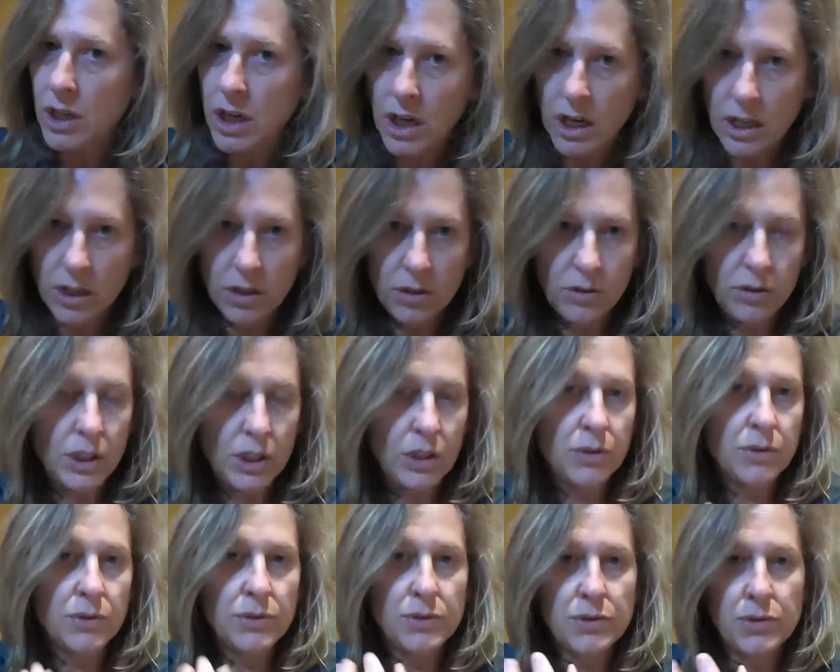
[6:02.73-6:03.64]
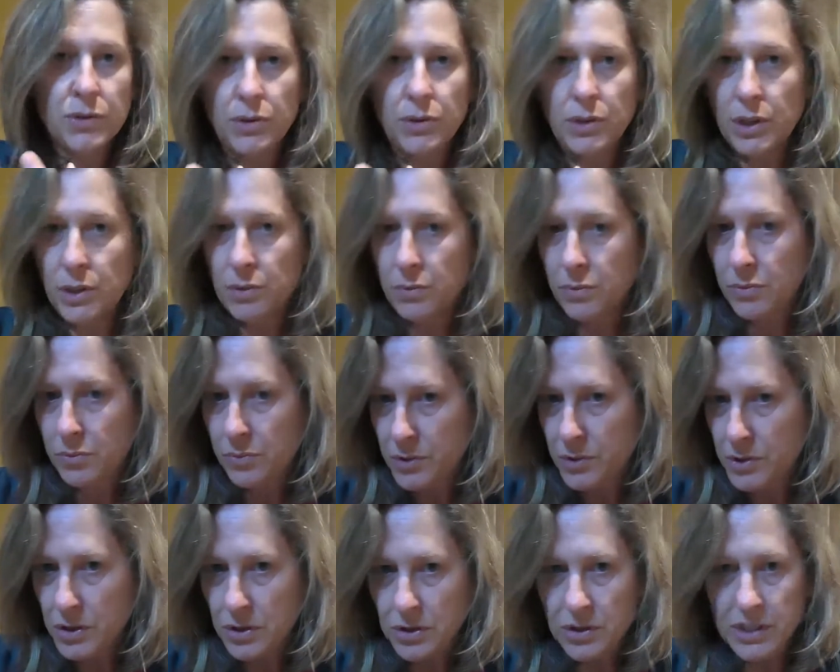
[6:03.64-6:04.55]
auto loans or
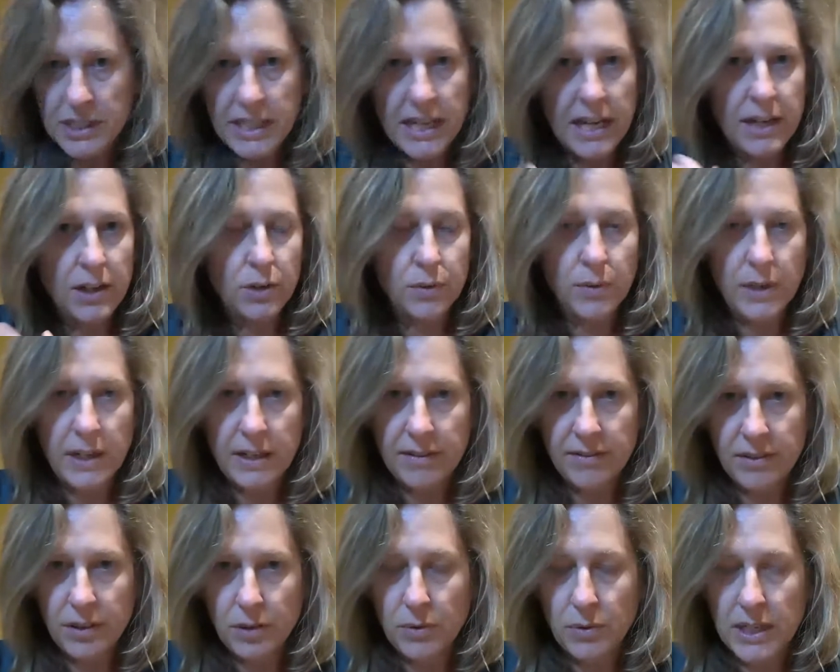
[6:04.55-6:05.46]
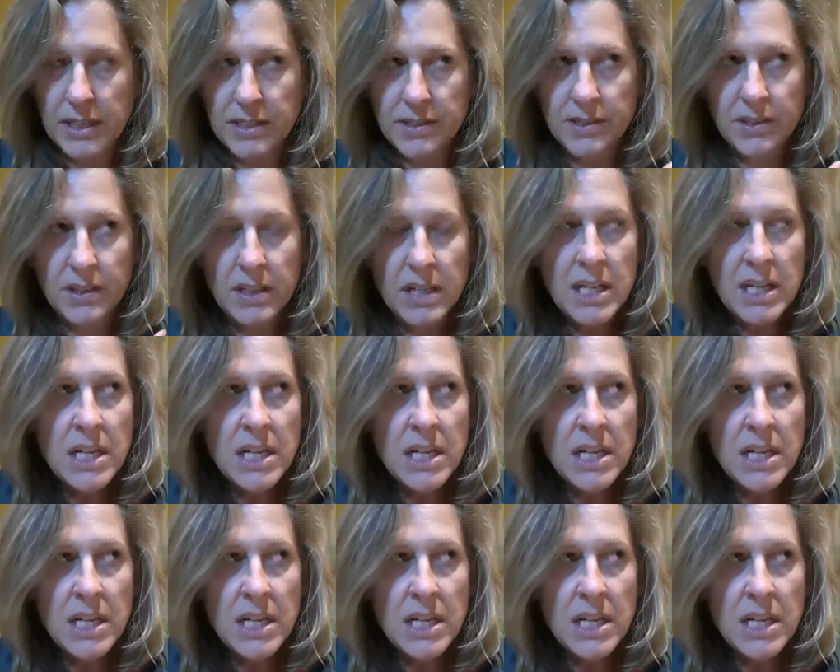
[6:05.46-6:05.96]
student debt or whatever it was.